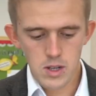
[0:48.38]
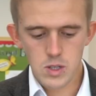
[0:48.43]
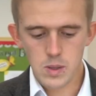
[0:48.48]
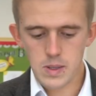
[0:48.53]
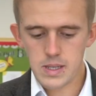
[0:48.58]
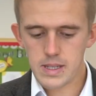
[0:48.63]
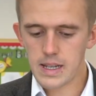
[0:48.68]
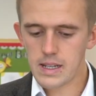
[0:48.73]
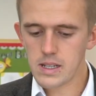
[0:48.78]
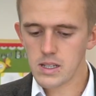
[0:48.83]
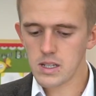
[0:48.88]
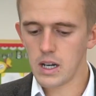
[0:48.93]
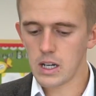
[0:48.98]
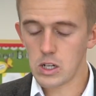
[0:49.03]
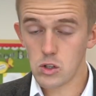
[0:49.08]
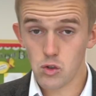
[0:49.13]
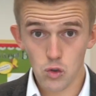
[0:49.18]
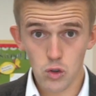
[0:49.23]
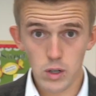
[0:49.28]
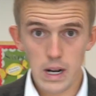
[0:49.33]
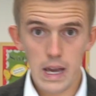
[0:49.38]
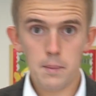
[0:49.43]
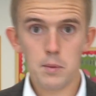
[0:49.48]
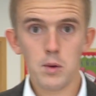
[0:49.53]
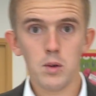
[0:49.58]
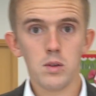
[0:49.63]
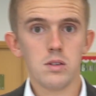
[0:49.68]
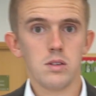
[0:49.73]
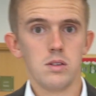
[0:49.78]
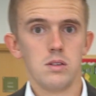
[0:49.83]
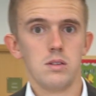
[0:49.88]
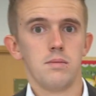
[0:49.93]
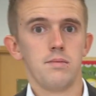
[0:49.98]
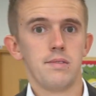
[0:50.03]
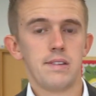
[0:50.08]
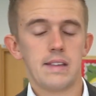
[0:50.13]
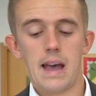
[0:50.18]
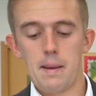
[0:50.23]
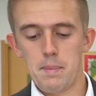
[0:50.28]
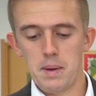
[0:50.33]
So it's things like drawer labels,
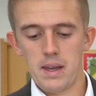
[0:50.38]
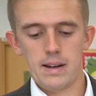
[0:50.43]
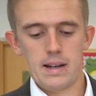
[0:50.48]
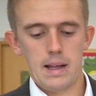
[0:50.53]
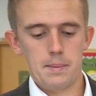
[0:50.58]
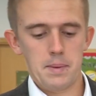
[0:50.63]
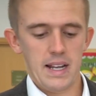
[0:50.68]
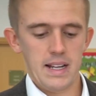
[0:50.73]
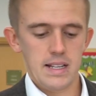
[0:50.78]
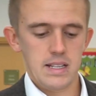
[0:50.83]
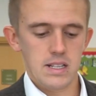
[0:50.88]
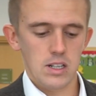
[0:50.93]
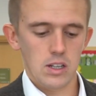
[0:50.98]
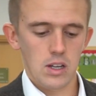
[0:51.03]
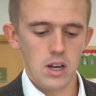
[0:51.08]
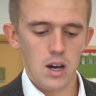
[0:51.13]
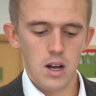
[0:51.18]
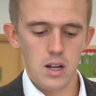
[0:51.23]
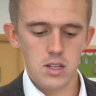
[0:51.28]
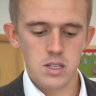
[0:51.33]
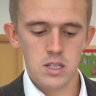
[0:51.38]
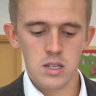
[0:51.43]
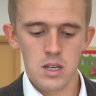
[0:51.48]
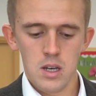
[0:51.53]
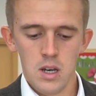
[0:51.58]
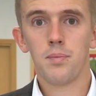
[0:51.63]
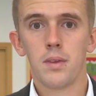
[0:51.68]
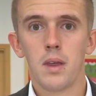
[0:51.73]
they're being laminated and cut,